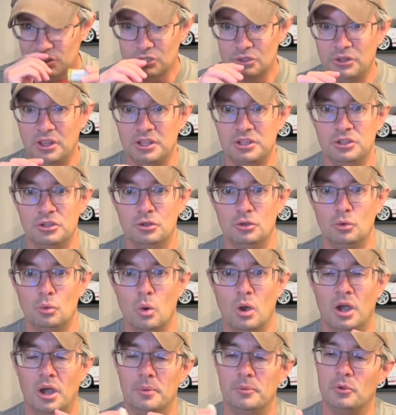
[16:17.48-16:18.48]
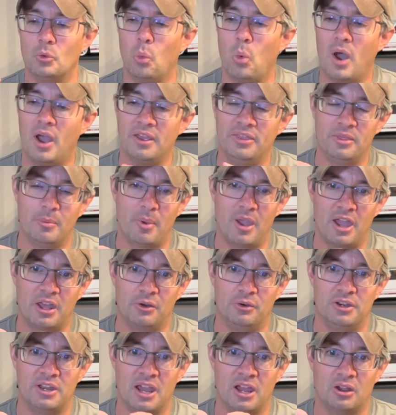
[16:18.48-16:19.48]
that you wind the
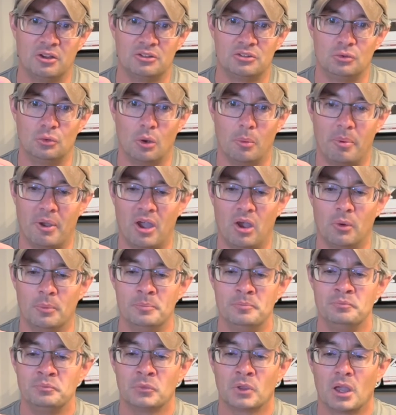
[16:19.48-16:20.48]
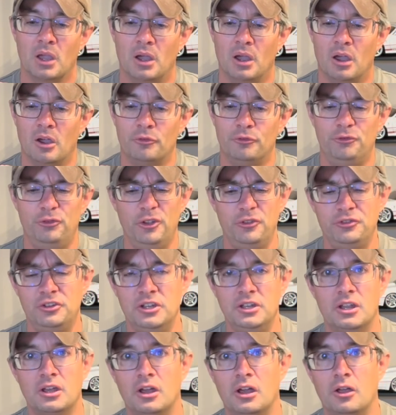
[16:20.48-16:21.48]
battery down to about
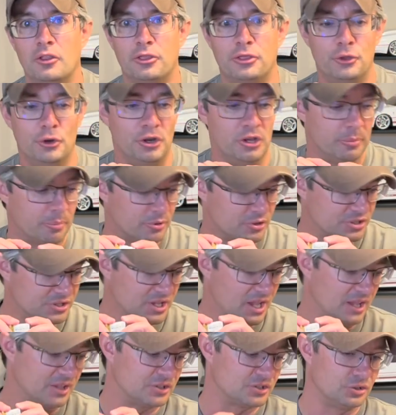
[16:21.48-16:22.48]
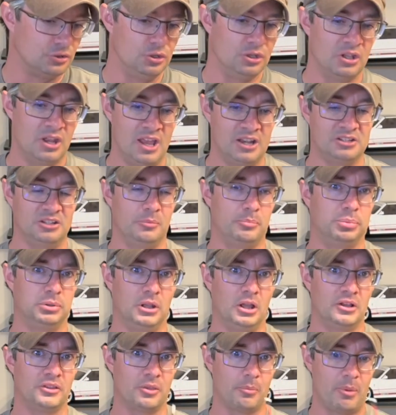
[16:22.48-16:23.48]
50 to 30%. So you can actually
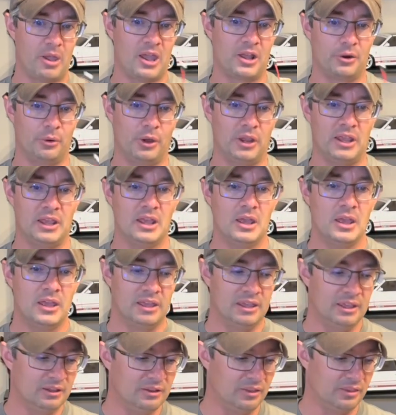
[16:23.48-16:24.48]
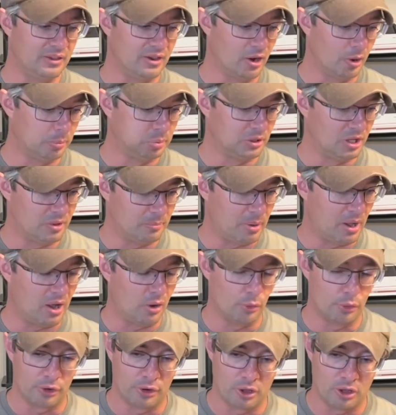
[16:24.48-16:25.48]
plug the battery into the airplane,
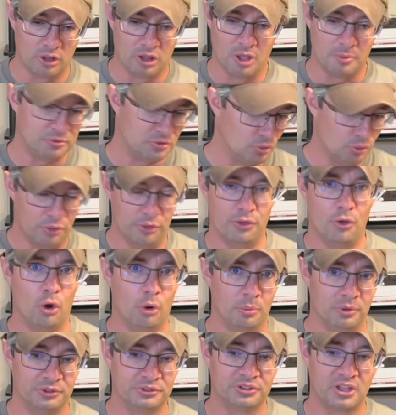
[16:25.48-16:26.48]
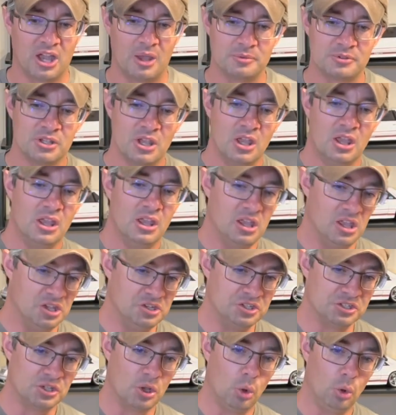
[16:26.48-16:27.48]
power it all up, do the normal steps, and
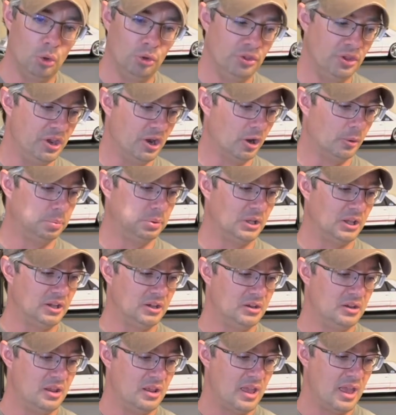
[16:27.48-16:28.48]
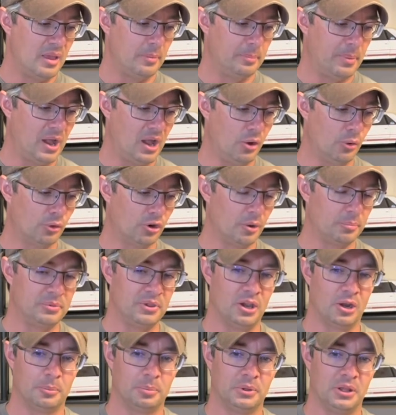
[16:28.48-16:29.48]
just hold the airplane, power up the
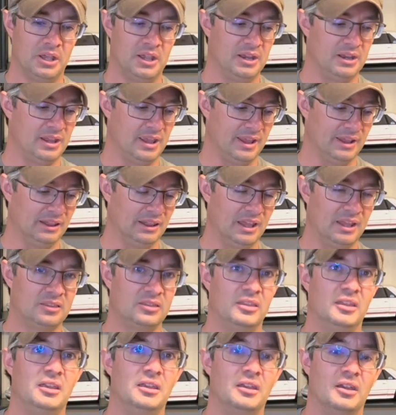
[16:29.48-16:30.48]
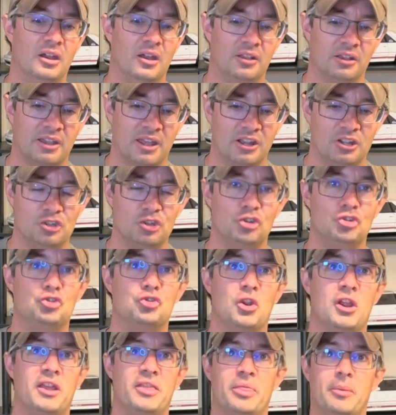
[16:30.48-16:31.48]
airplane, and let the kind of just
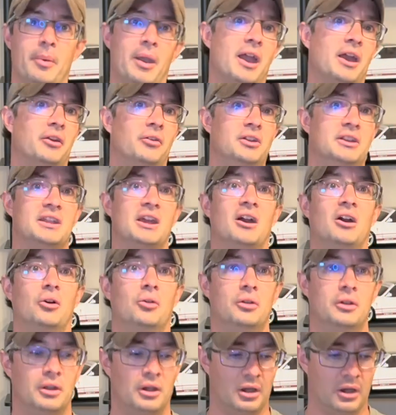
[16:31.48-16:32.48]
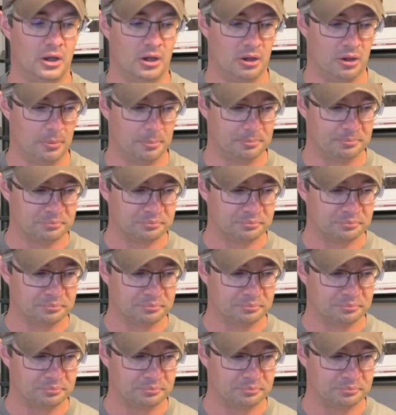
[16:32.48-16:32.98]
drain the battery down